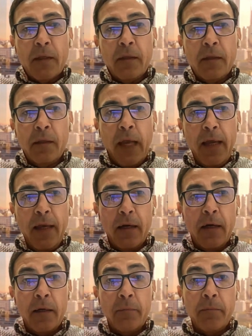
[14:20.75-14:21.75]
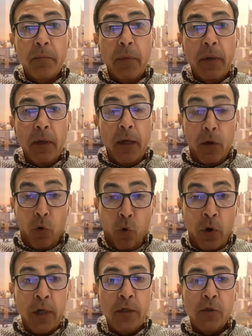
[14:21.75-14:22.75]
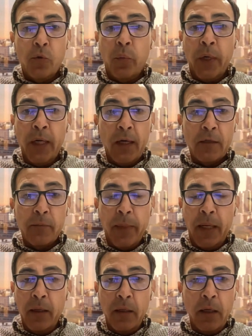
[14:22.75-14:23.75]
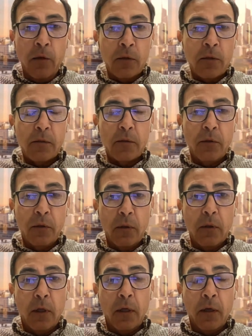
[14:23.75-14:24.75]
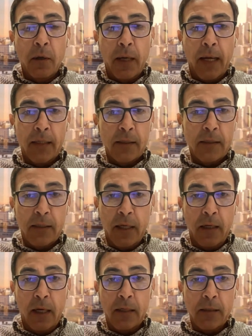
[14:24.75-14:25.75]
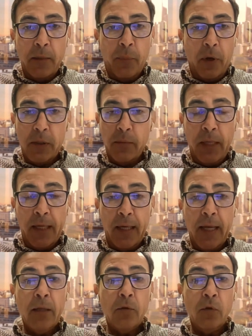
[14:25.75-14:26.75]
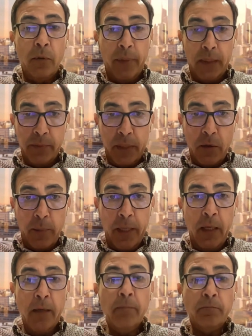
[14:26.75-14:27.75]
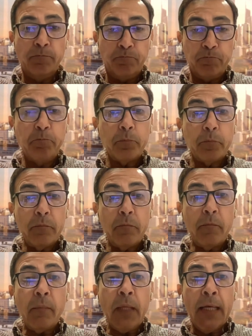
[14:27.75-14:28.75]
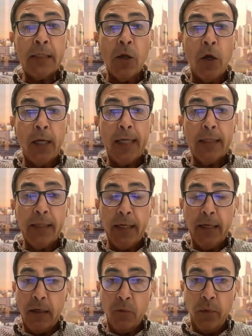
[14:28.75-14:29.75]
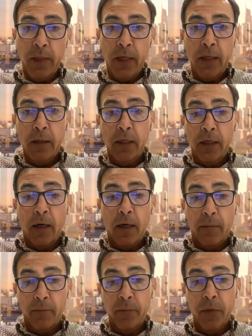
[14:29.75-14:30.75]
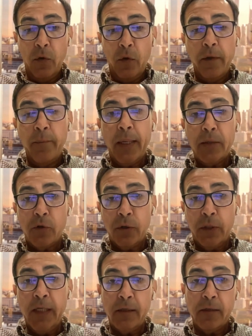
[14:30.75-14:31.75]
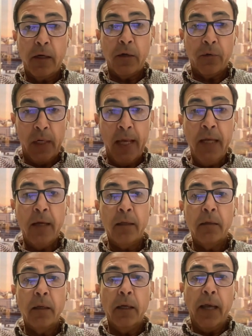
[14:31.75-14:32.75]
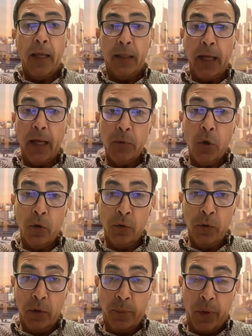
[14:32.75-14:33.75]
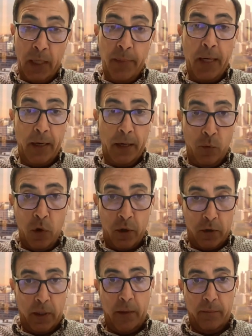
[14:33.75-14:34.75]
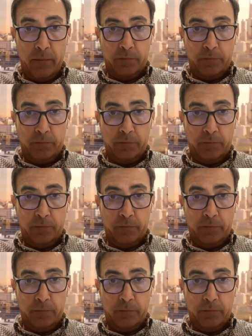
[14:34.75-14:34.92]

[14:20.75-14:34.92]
they are encouraged to bring as many deals as they possibly can to the investment committee, as long as they are within the investor thesis, they're related, and they have done their preliminary work on them.